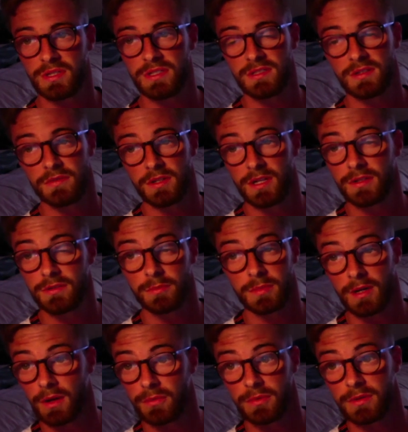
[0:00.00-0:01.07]
easy of an answer,
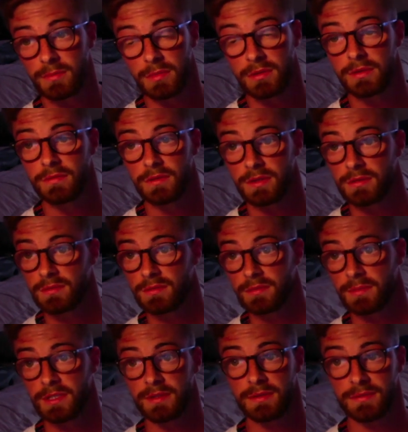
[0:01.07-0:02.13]
but I really believe it. I
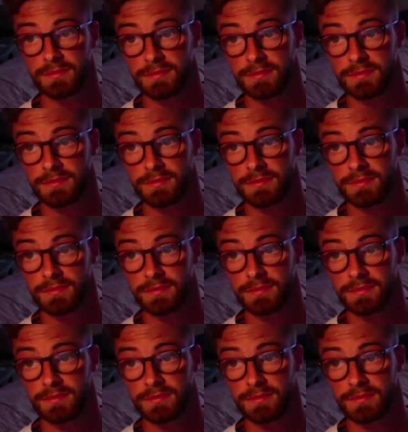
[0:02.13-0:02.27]
mean,